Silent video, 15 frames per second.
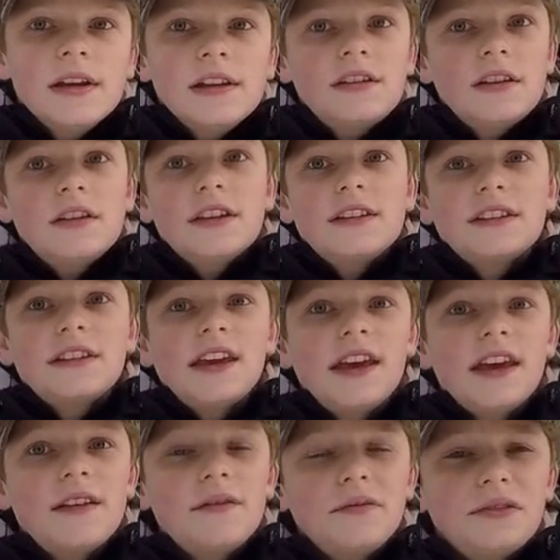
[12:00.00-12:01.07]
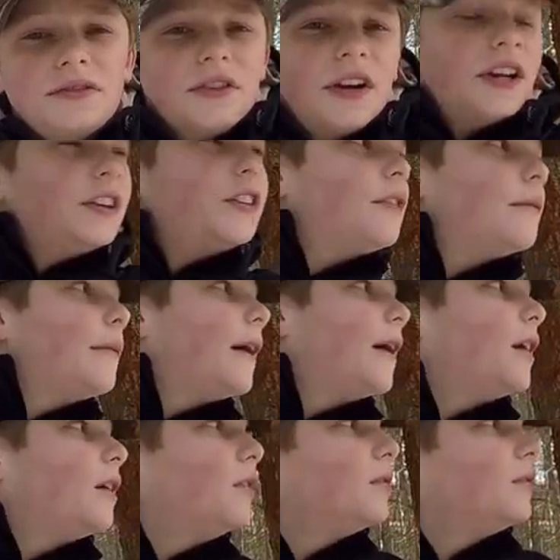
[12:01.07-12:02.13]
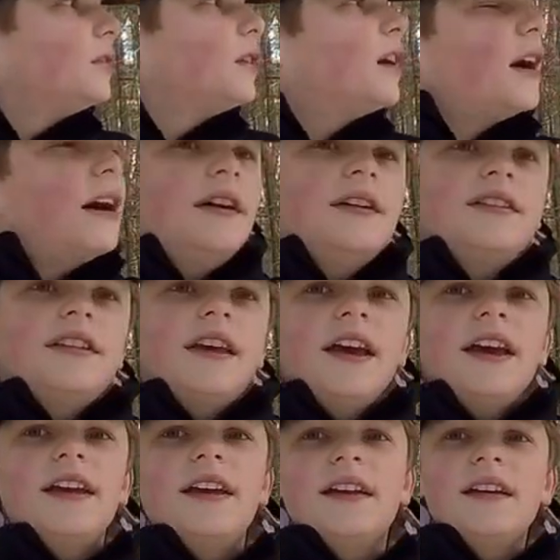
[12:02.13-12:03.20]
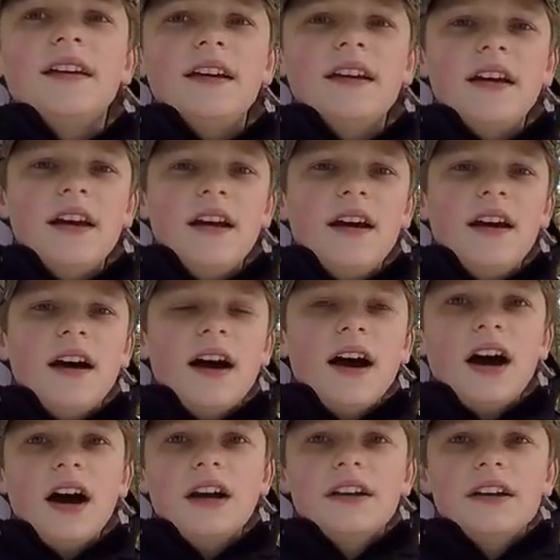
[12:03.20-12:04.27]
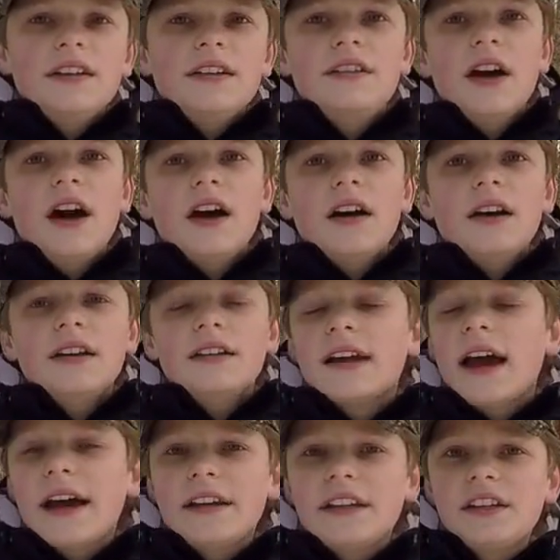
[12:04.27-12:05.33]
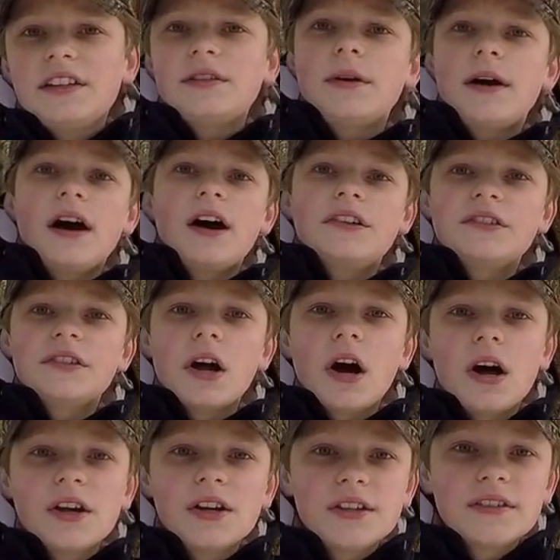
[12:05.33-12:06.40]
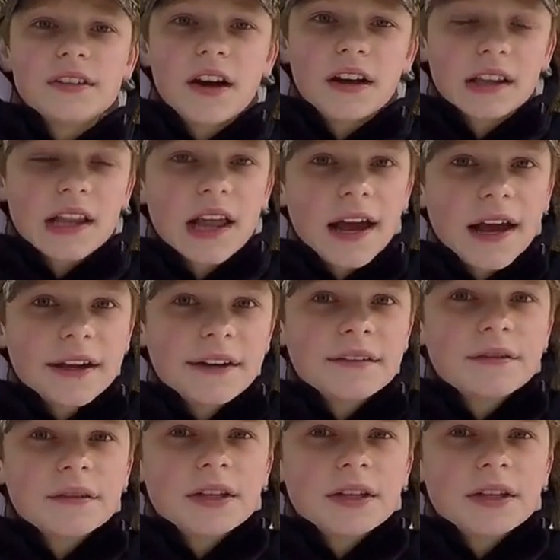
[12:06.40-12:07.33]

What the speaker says: So this kit will run you about, I would say, $90 to $100 online.